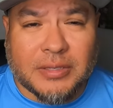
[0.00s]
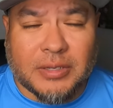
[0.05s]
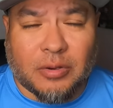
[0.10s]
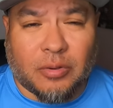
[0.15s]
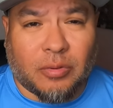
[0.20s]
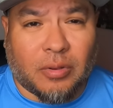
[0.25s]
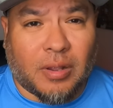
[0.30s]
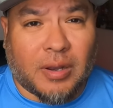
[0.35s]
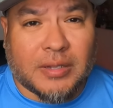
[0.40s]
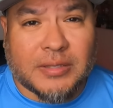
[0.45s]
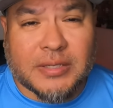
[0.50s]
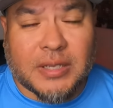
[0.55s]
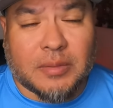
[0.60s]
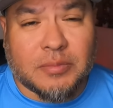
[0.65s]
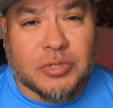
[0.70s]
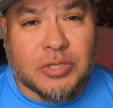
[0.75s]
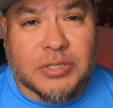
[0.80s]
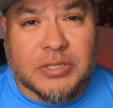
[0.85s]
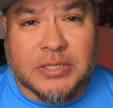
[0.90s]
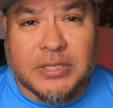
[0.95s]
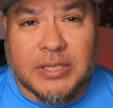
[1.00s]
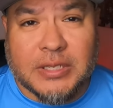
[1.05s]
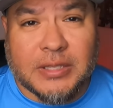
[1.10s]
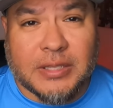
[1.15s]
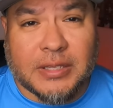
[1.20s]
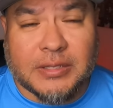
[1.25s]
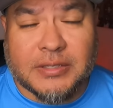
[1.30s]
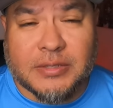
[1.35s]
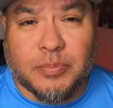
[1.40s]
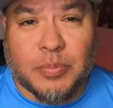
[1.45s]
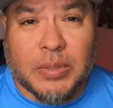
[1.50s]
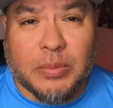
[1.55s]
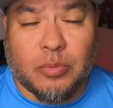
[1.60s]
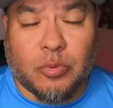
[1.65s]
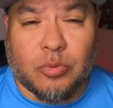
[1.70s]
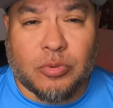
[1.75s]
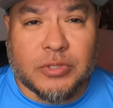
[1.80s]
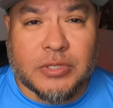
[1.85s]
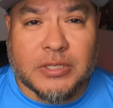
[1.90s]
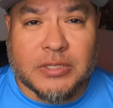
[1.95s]
You know, a lot of times you see that
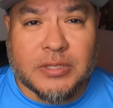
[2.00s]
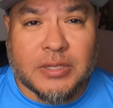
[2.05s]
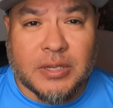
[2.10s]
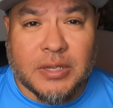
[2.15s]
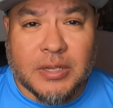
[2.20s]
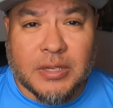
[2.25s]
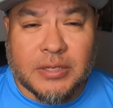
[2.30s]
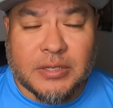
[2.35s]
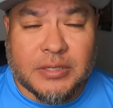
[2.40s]
people will just